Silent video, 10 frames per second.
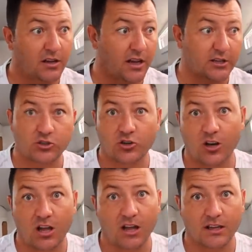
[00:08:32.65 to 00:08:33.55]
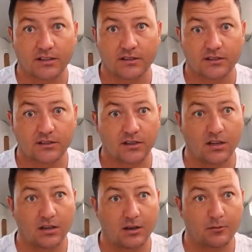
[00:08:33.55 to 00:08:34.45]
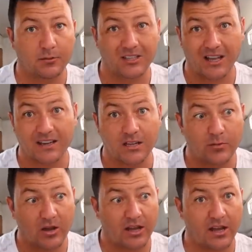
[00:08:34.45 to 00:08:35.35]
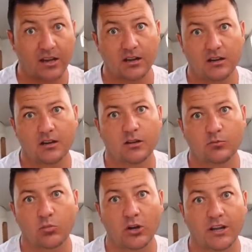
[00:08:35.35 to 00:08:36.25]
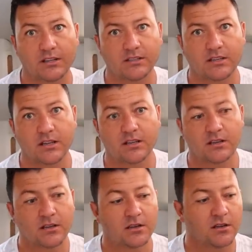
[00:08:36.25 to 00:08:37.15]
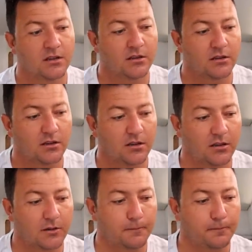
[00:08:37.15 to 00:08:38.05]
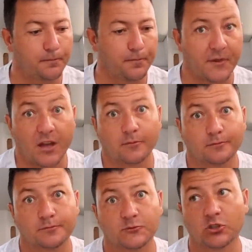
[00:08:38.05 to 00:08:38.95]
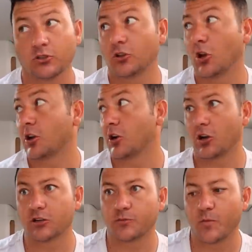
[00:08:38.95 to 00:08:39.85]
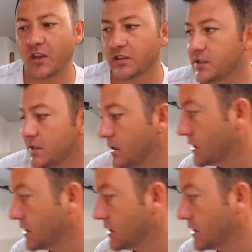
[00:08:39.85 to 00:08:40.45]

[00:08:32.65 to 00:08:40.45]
extra lines, Dyneema and polyester. Yeah, so a lot of spares.